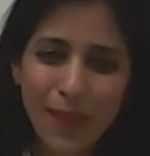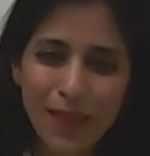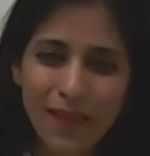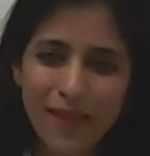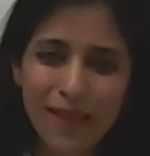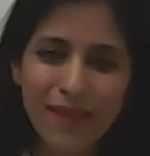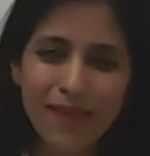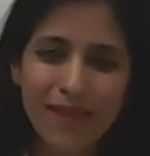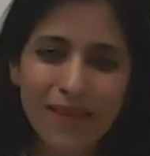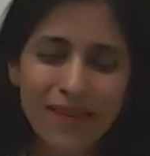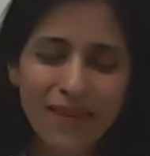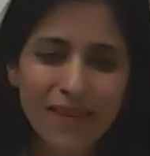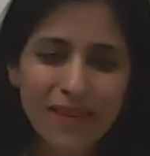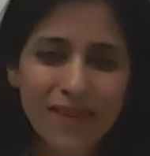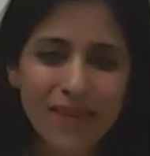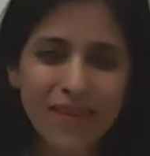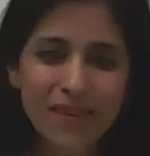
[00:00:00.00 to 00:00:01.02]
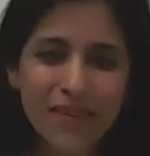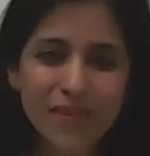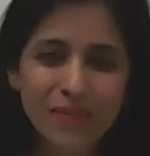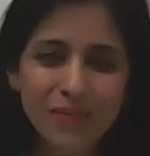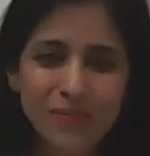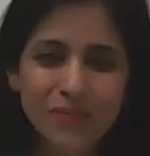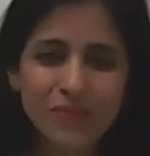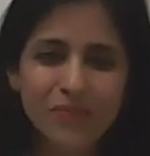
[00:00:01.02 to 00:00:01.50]

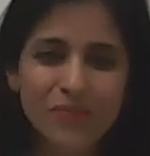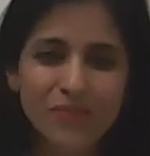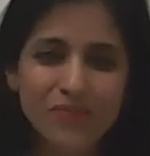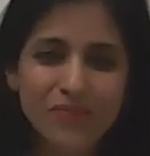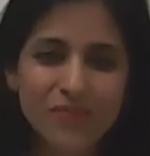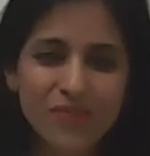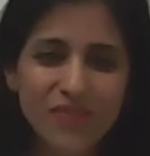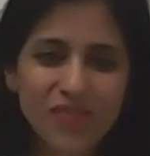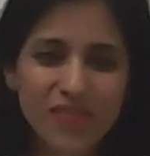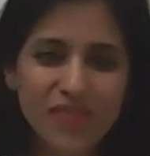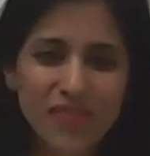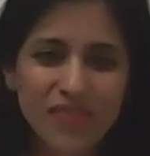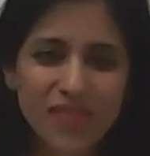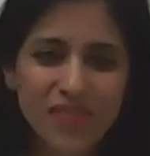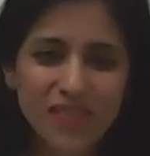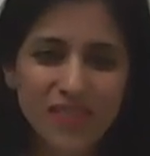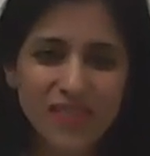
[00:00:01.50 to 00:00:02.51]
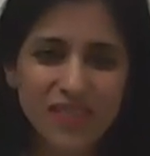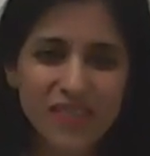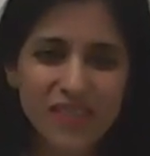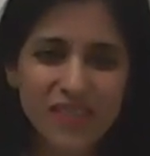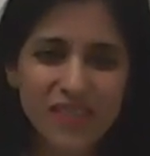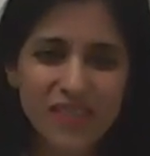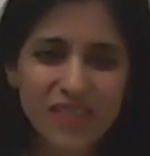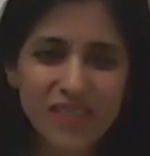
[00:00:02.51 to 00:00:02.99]

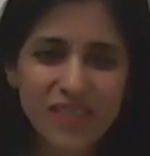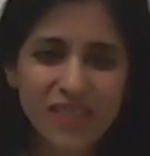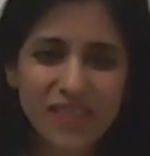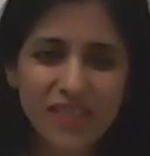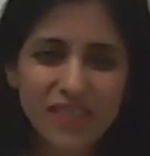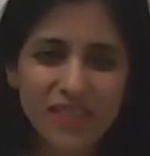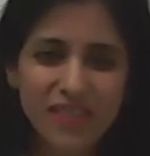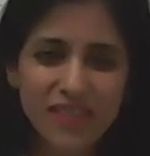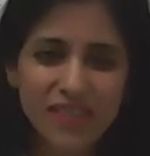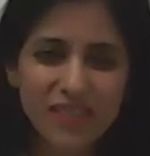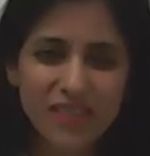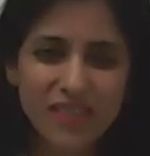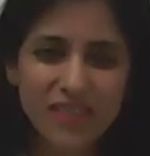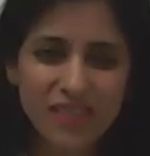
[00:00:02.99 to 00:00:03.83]
The person shown says nothing.